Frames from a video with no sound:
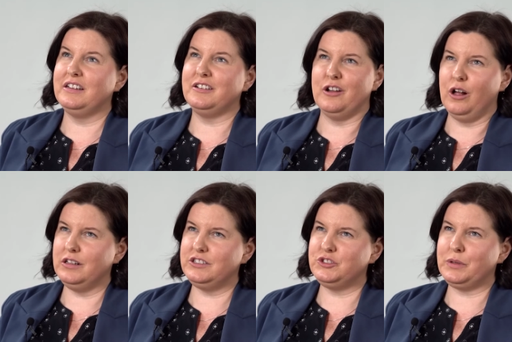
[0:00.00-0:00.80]

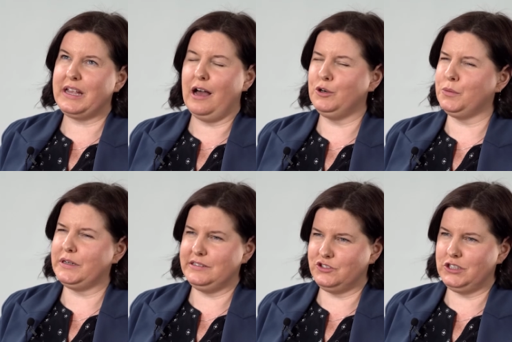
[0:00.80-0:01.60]
knowledge of like how to
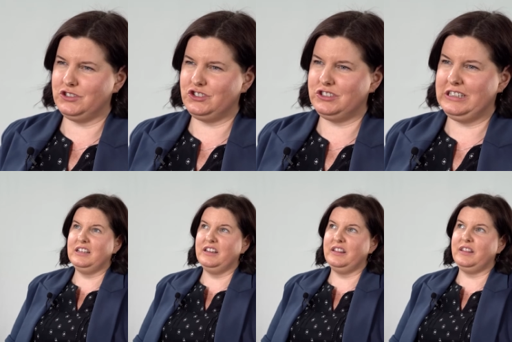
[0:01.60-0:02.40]
research
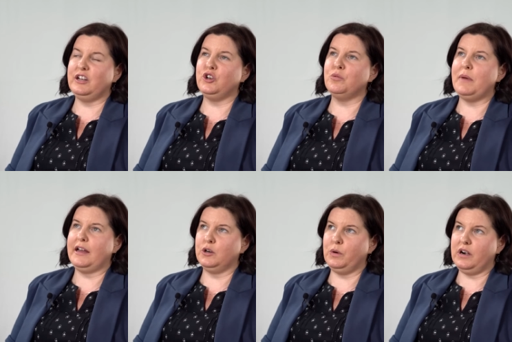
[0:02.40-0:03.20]
that no
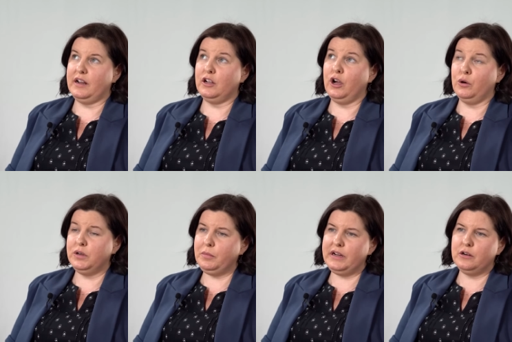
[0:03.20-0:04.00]
matter where I go
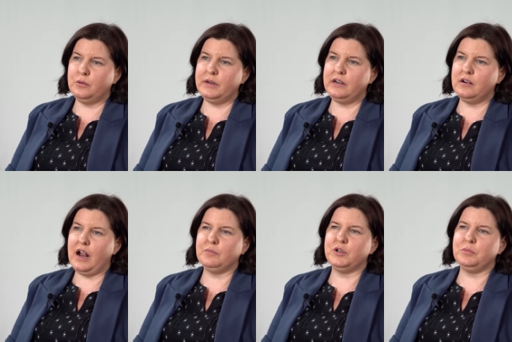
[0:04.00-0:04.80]
in my career,
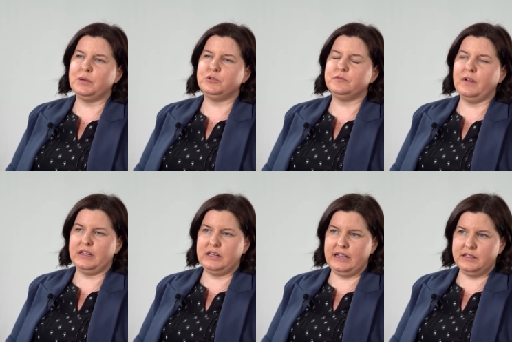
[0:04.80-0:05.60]
I'm going to be able to find the